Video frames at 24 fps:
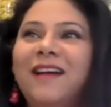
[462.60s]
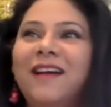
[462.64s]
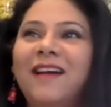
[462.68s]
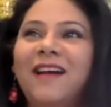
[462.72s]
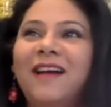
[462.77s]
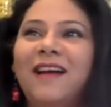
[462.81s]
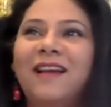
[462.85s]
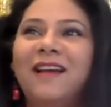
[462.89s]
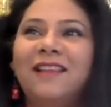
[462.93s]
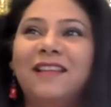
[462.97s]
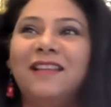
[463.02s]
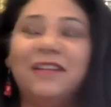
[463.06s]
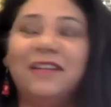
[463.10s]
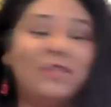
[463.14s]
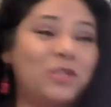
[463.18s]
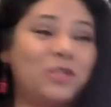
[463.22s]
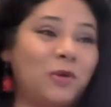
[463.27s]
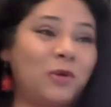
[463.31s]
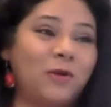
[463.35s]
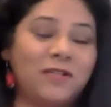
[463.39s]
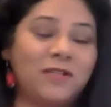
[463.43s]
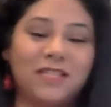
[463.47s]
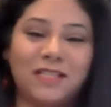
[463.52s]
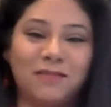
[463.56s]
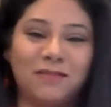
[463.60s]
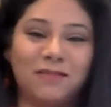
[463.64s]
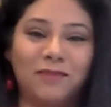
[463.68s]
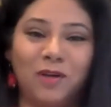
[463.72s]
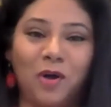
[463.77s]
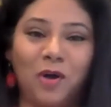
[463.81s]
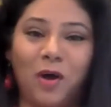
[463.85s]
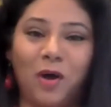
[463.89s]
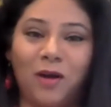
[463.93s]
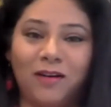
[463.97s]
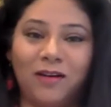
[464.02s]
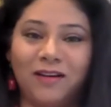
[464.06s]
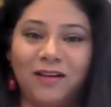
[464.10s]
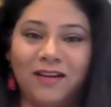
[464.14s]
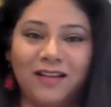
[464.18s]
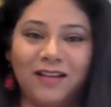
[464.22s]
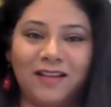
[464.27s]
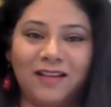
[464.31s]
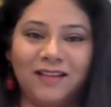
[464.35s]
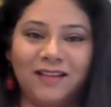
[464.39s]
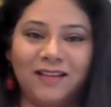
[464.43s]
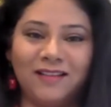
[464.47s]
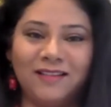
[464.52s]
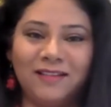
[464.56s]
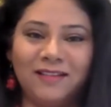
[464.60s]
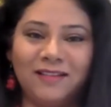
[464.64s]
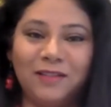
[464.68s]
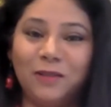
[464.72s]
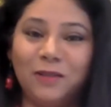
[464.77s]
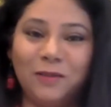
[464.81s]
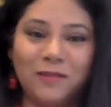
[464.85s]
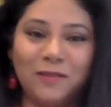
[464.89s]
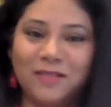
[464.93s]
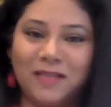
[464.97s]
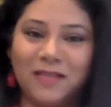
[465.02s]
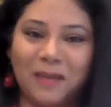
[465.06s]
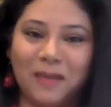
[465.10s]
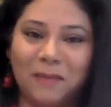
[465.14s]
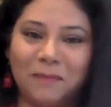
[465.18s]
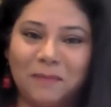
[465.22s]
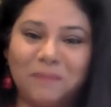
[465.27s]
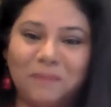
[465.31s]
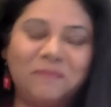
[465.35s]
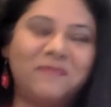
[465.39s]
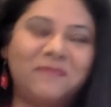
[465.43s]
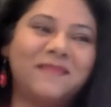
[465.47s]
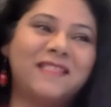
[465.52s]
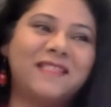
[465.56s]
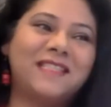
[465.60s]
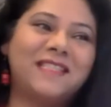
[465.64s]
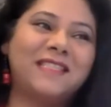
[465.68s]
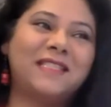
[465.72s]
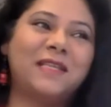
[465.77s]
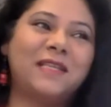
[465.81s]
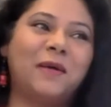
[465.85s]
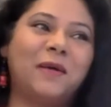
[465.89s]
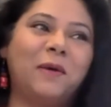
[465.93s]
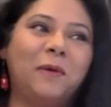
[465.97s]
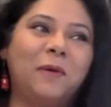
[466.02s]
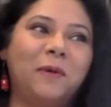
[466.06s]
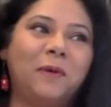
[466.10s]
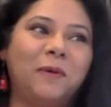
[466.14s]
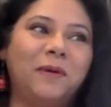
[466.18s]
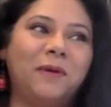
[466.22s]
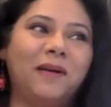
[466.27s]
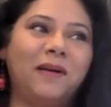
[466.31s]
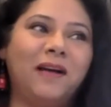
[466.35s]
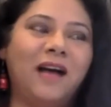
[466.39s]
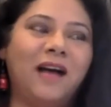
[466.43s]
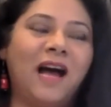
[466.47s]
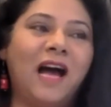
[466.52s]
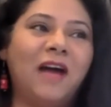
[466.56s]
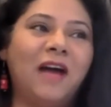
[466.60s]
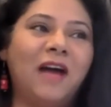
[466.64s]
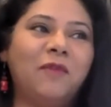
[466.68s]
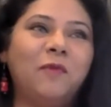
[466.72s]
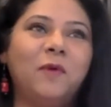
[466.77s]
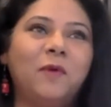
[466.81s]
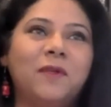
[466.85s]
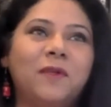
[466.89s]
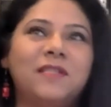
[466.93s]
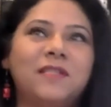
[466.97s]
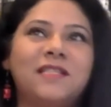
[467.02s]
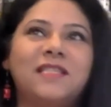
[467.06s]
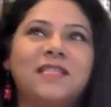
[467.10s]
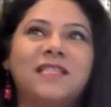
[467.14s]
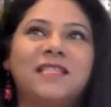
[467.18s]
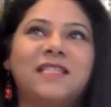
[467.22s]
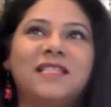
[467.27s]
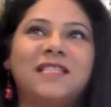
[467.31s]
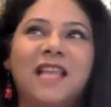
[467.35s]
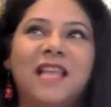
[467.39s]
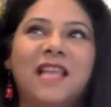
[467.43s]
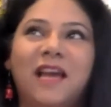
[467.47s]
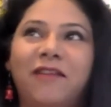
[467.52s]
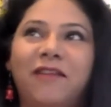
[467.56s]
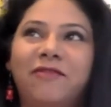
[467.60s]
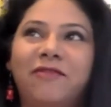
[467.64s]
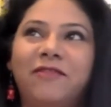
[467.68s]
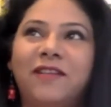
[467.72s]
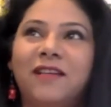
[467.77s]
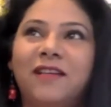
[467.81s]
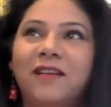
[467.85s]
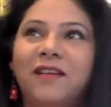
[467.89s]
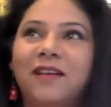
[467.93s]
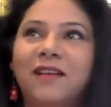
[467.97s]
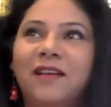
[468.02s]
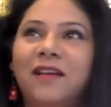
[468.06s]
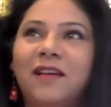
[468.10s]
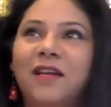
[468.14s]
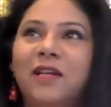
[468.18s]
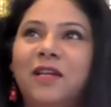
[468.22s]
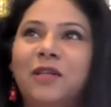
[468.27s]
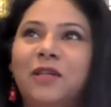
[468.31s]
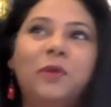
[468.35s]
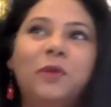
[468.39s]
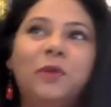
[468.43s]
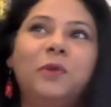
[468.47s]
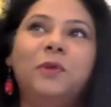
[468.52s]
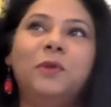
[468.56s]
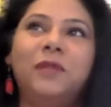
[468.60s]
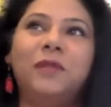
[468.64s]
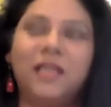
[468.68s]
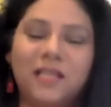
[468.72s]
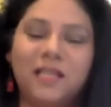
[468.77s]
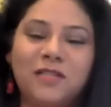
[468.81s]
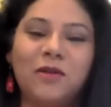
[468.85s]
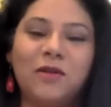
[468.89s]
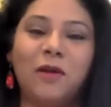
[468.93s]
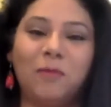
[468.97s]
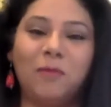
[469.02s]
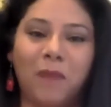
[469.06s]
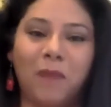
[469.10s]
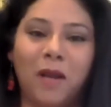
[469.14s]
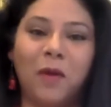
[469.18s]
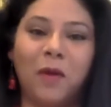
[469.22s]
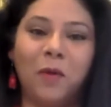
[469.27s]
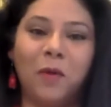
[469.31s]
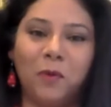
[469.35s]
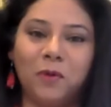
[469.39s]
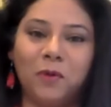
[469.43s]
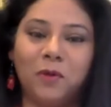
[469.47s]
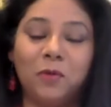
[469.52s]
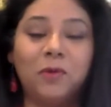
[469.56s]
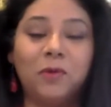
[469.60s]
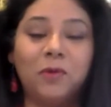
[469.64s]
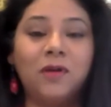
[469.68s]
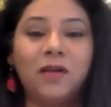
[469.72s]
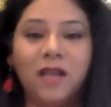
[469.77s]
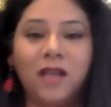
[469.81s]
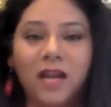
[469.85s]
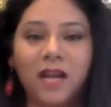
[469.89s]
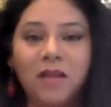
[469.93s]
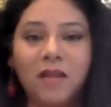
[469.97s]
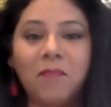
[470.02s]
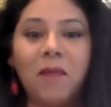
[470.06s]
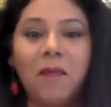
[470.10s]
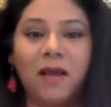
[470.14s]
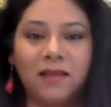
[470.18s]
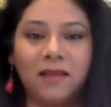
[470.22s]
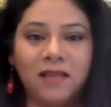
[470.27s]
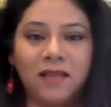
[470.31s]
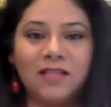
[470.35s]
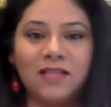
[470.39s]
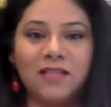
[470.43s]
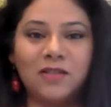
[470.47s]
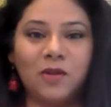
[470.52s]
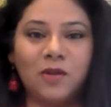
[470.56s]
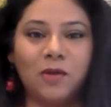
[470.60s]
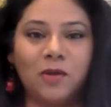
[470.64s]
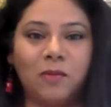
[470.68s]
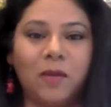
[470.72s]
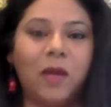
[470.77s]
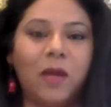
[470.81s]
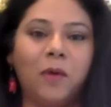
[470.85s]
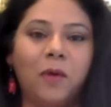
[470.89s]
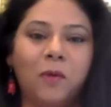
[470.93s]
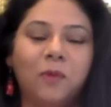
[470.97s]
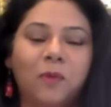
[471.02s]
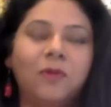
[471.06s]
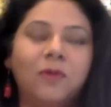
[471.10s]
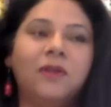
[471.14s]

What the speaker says: the resources were already used up. So I was just left to do things on my own, to create my things on my own.